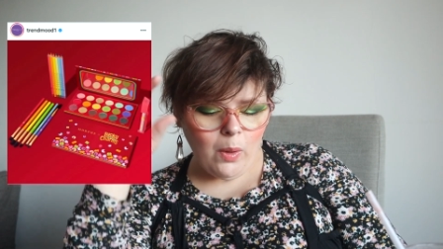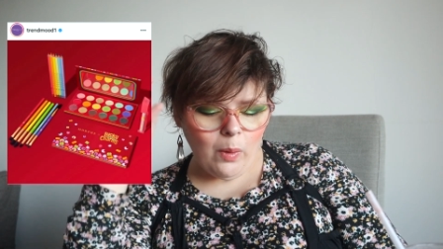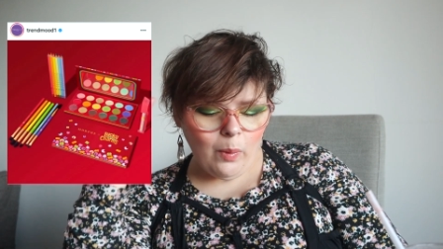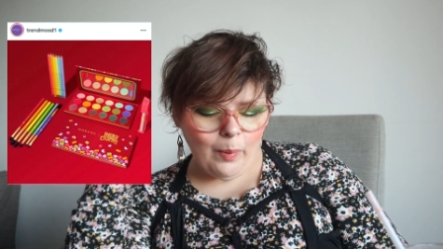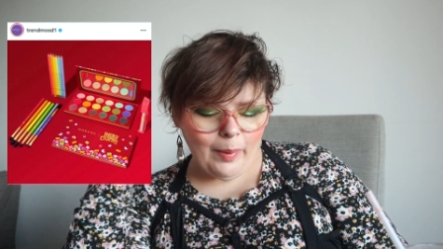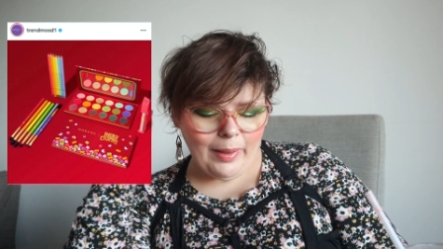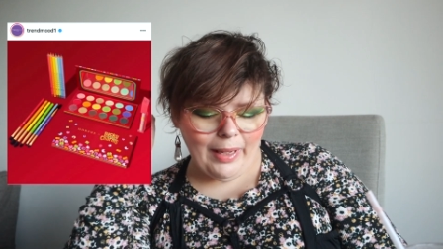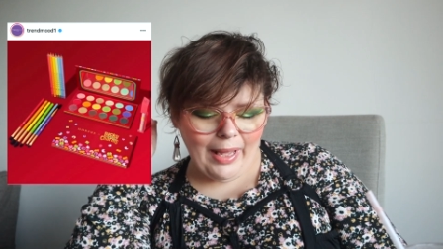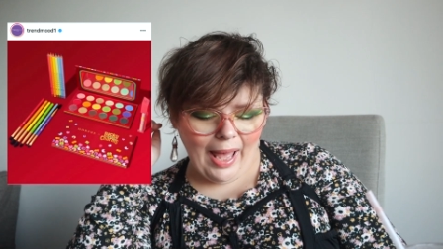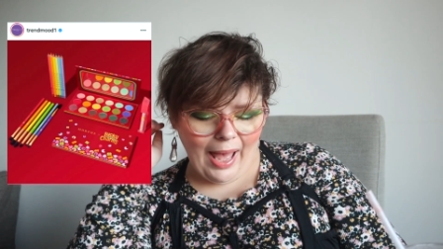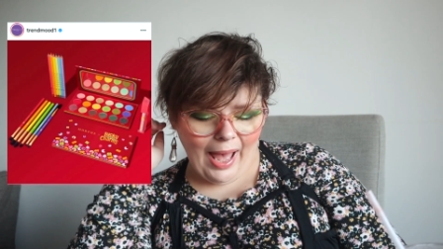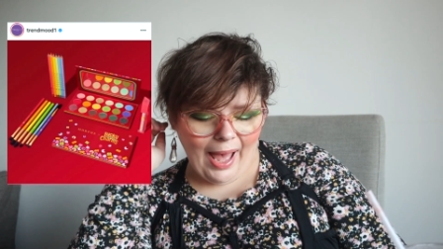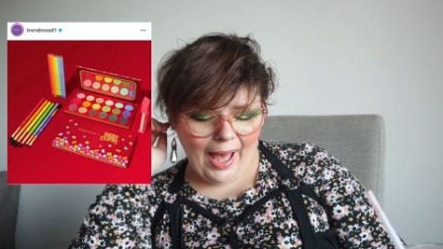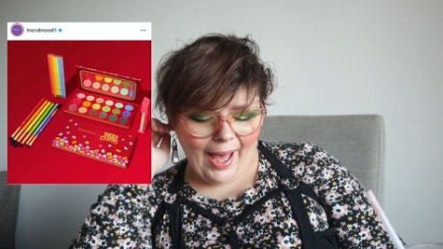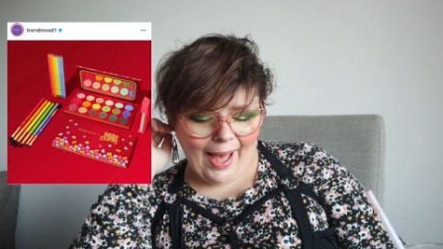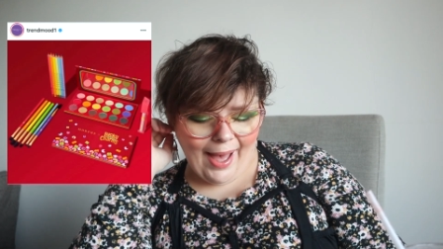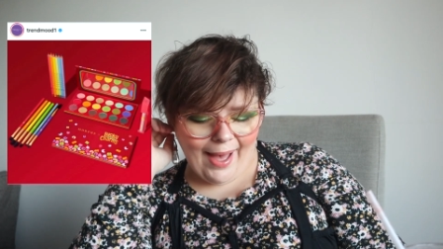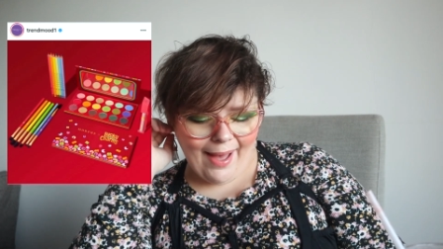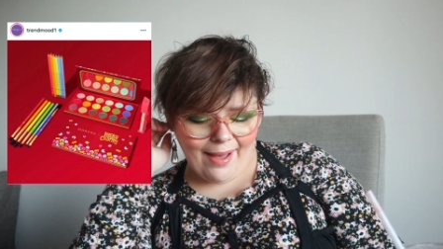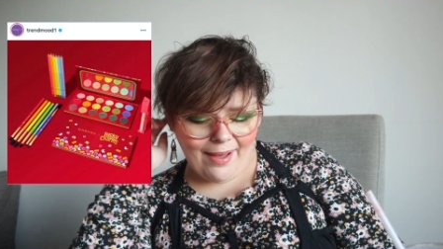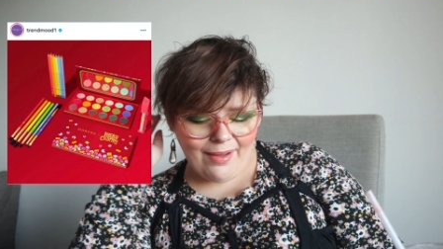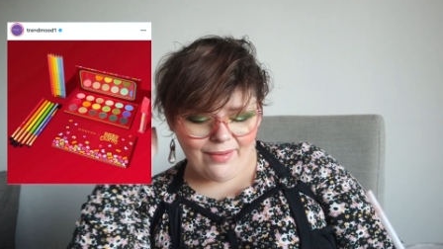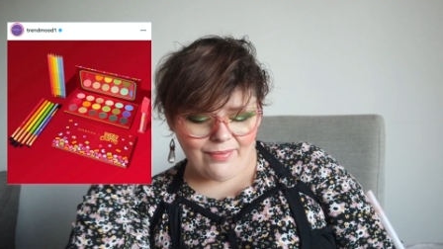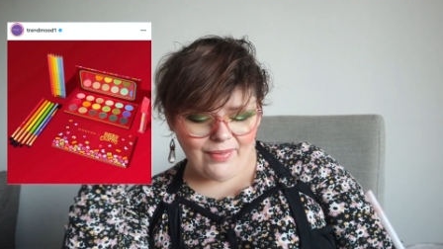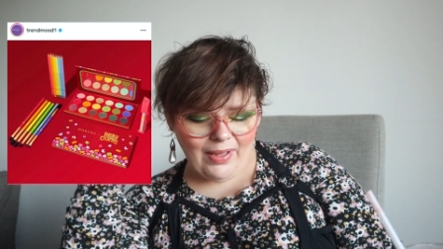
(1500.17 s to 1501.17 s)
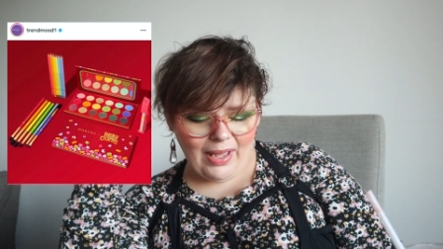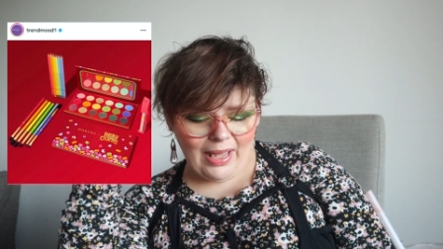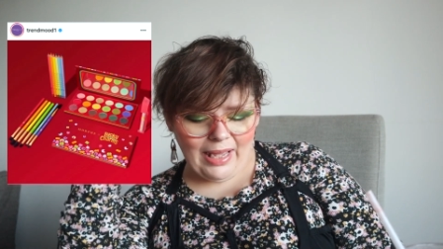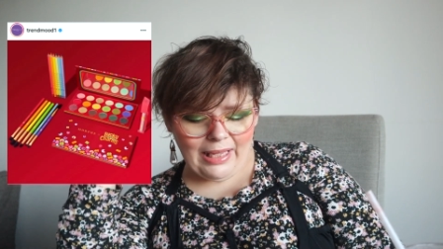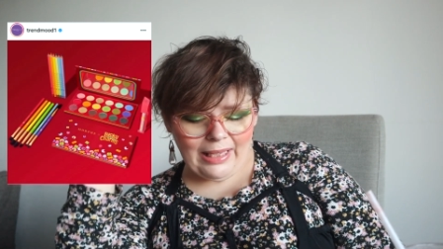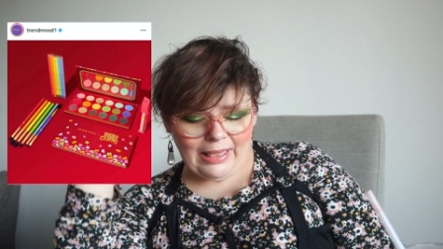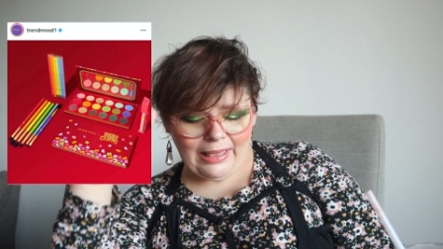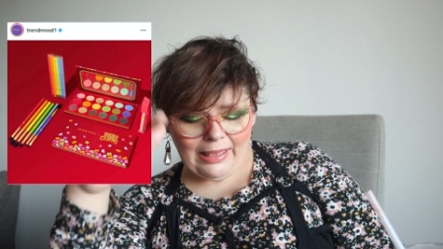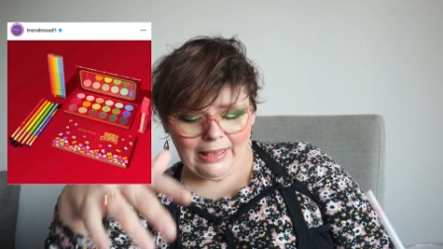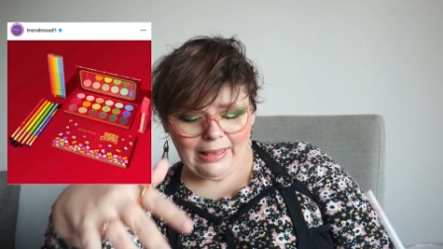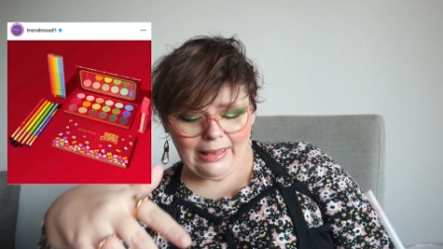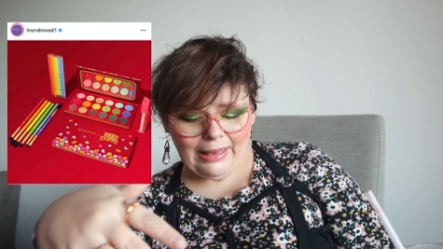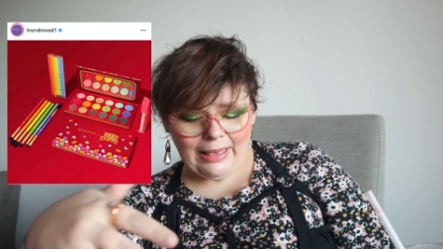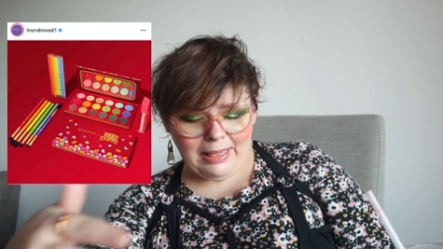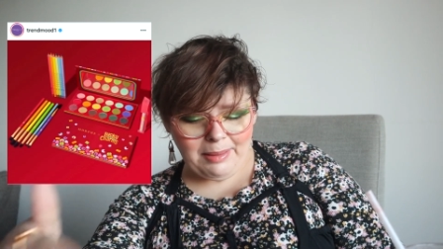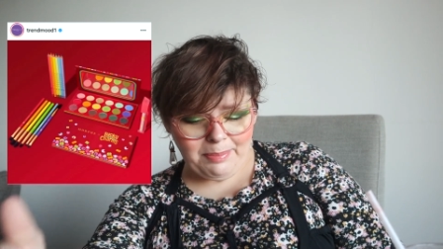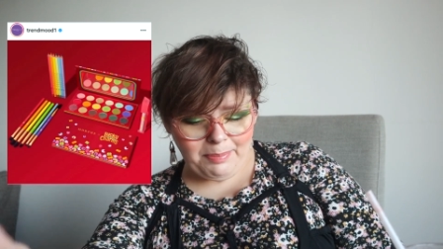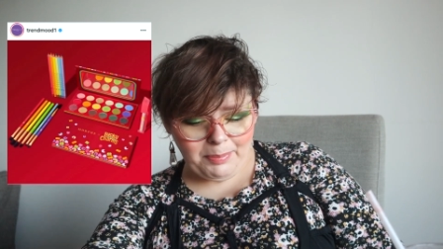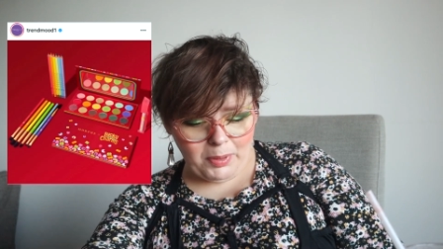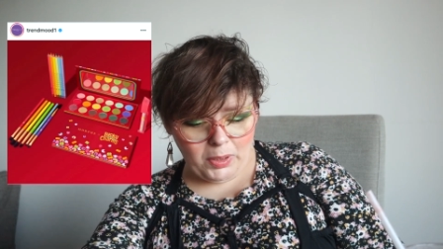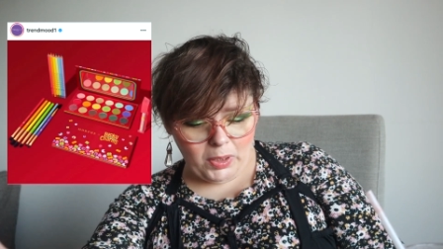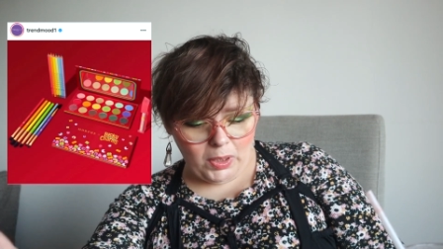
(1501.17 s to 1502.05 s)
We have a lip